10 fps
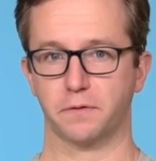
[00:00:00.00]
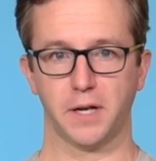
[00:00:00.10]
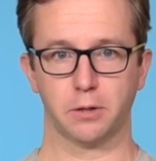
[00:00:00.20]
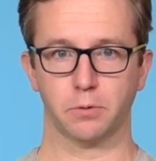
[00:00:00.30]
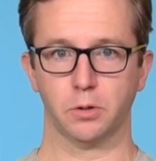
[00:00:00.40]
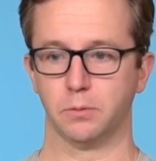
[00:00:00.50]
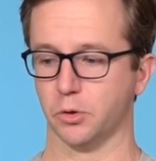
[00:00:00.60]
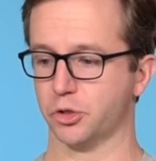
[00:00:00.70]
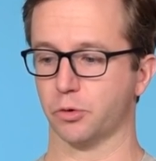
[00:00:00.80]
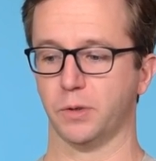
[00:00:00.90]
Federer
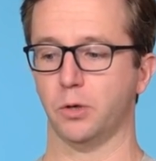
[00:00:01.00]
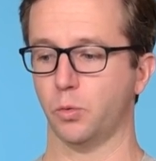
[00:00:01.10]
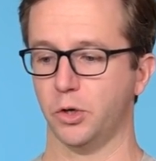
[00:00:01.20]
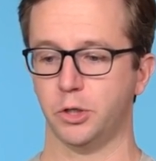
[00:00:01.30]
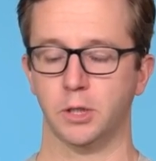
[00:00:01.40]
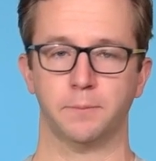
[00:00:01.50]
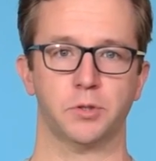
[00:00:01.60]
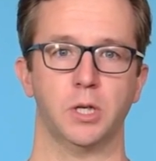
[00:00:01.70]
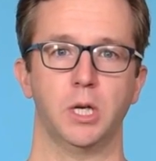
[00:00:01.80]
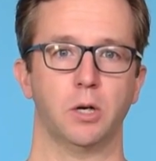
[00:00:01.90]
or Serena
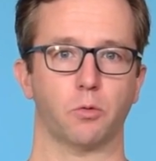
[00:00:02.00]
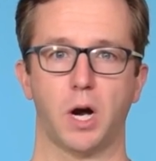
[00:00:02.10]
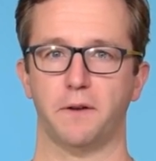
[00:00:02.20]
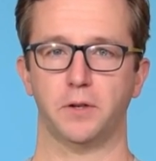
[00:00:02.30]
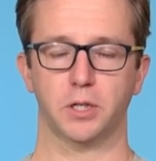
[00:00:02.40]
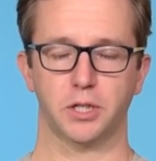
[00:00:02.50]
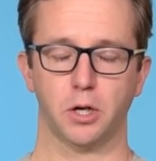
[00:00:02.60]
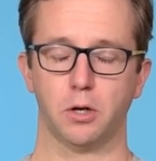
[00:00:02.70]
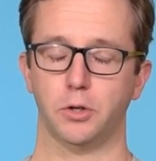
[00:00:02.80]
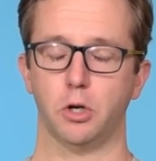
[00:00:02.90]
Williams, Rafael
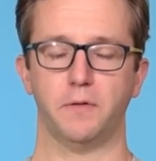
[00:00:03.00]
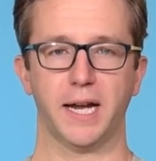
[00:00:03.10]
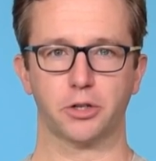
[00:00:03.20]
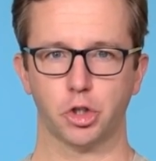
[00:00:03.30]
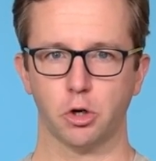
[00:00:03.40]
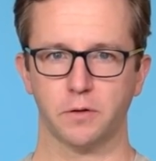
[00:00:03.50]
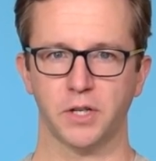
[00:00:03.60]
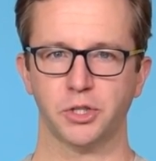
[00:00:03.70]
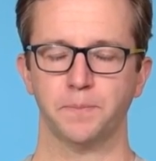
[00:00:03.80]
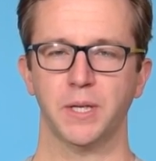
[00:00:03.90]
Nadal, Novak
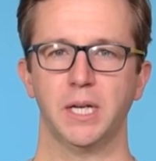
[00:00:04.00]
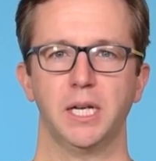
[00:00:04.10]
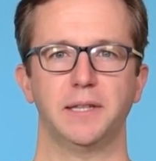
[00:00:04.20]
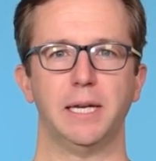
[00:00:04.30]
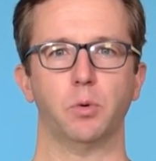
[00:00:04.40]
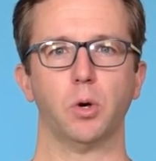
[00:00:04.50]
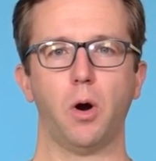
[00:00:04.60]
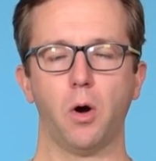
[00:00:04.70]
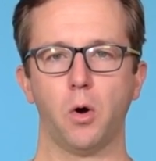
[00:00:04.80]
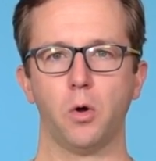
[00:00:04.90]
Djokovic, they were
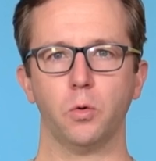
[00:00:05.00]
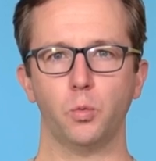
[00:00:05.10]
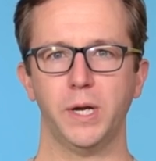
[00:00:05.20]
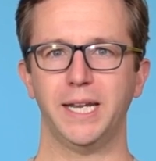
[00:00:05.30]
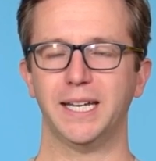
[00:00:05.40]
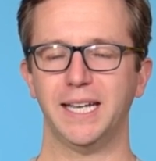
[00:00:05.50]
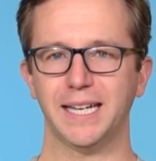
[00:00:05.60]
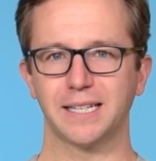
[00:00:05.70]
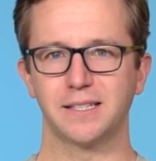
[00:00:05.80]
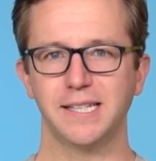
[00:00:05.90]
all winning
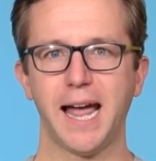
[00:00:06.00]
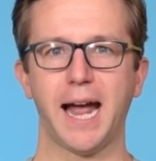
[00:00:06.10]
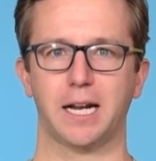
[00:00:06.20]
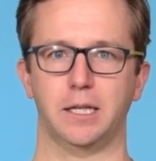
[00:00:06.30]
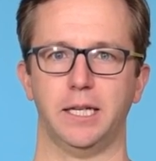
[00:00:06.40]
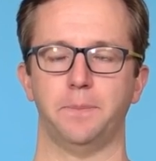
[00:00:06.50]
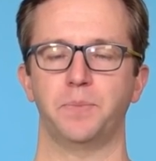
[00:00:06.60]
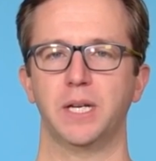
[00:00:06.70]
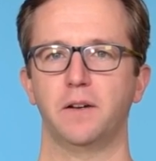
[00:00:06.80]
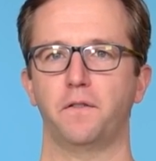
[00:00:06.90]
exactly
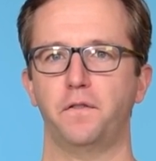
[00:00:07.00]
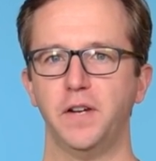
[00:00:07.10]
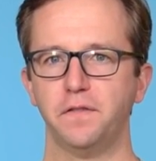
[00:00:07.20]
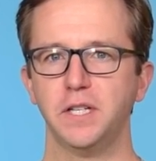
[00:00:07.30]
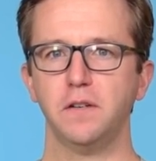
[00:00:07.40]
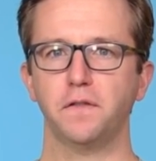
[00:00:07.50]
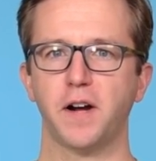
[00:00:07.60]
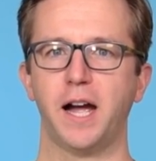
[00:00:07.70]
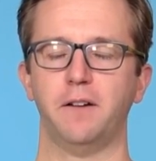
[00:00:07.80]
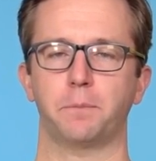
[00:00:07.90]

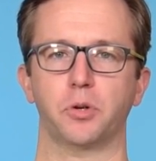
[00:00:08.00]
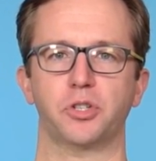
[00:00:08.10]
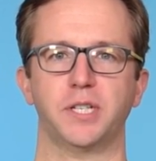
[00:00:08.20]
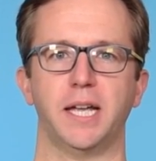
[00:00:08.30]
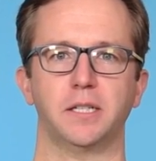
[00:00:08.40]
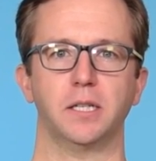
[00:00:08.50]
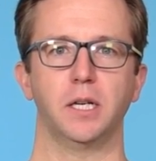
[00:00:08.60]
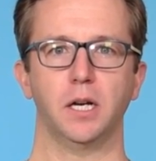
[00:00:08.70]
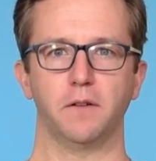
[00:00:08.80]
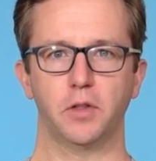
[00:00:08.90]
55%
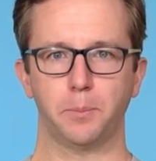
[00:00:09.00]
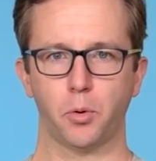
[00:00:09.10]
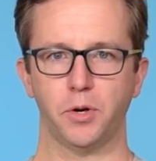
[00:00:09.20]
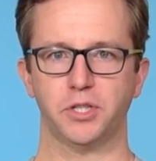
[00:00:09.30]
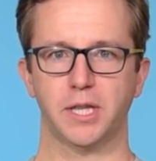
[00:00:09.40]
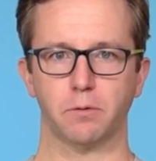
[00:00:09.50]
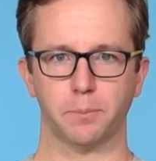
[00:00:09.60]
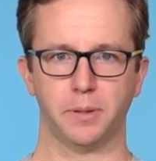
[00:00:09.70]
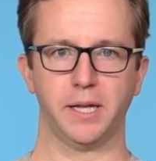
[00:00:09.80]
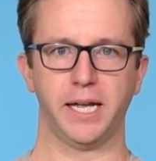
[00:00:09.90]
of the points they were
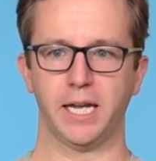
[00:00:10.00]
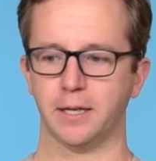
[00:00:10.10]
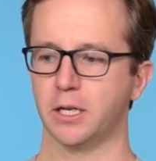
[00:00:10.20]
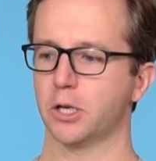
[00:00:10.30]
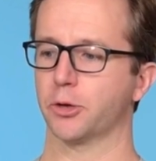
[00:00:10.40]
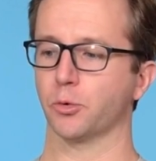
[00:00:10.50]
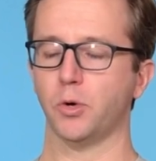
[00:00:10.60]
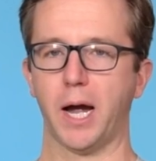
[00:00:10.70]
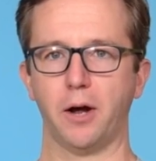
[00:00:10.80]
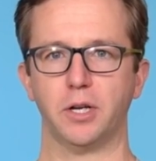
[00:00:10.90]
playing
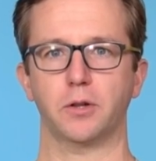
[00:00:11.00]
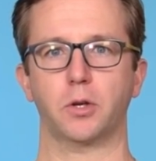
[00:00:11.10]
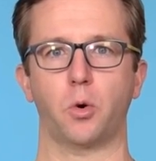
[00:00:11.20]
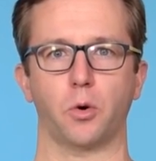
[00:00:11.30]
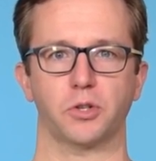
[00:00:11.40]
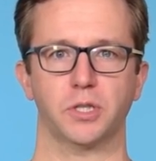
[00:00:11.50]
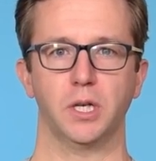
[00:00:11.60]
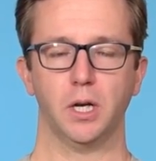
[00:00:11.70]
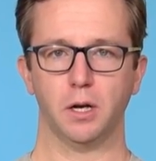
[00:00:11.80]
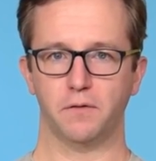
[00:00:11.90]
throughout the course
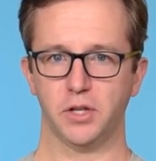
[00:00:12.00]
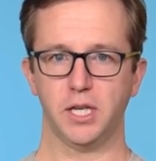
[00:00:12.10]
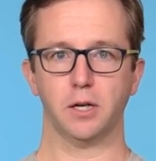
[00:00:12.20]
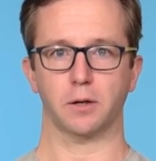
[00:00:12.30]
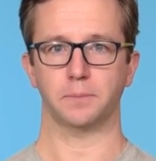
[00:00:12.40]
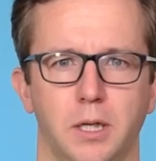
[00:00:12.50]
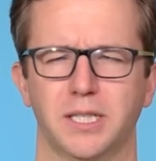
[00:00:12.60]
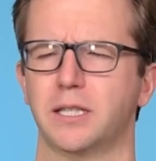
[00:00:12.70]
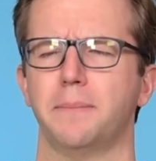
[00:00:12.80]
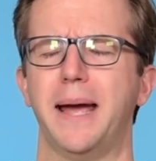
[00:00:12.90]
of the year. It's
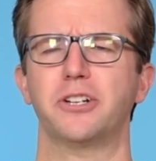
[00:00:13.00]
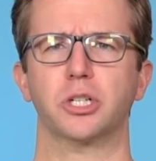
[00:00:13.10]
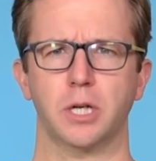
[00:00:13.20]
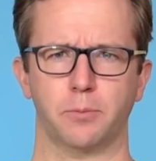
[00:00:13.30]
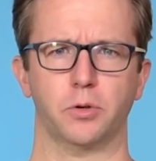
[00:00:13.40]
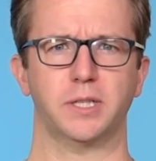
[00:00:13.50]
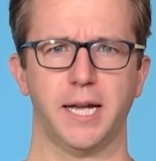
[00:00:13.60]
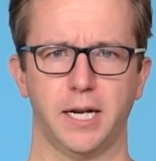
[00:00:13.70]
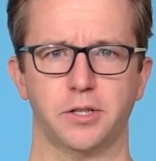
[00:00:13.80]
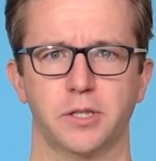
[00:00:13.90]
like the magic number in
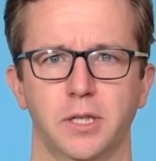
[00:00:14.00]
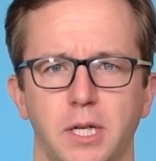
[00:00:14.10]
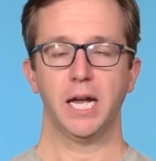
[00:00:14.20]
tennis.